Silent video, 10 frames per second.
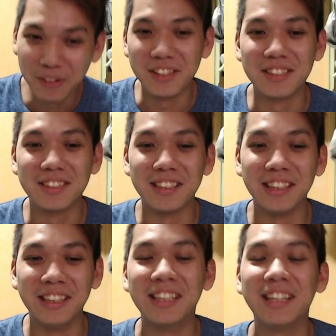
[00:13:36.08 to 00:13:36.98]
is,
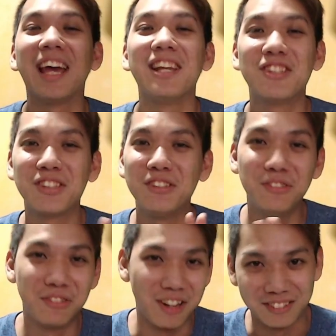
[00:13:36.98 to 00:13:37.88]
it can
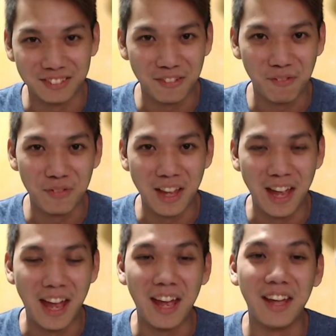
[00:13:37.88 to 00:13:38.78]
still run
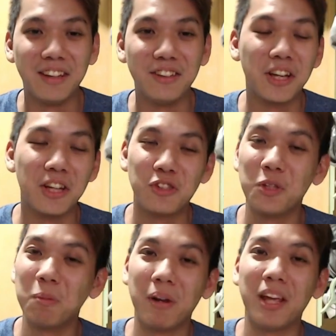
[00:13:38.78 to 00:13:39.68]
and you can
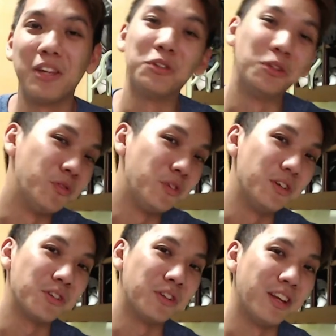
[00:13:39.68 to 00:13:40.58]
still play YouTube
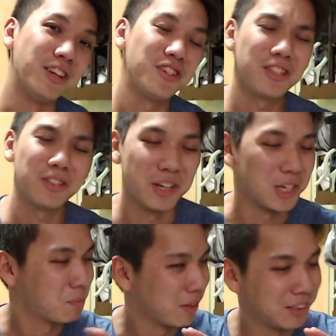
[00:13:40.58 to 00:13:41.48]
videos or that. Just don't
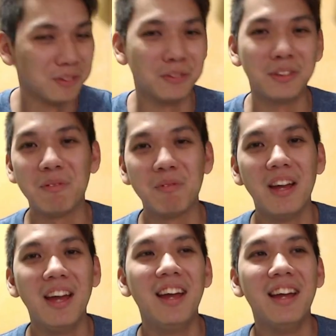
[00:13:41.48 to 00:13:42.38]
expect it to game
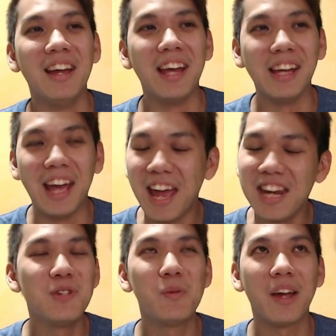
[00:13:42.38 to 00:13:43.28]

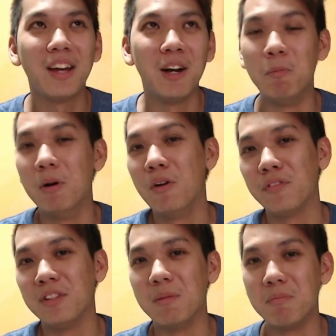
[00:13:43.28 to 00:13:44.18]
anywhere
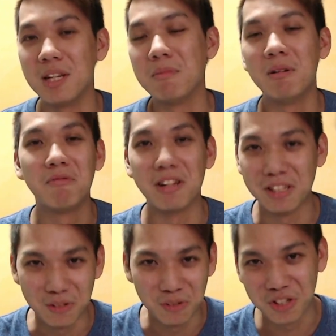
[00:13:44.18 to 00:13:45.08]
above the minimum
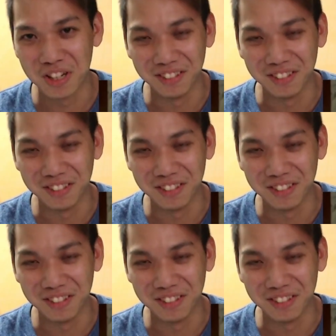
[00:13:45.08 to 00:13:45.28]
resolution.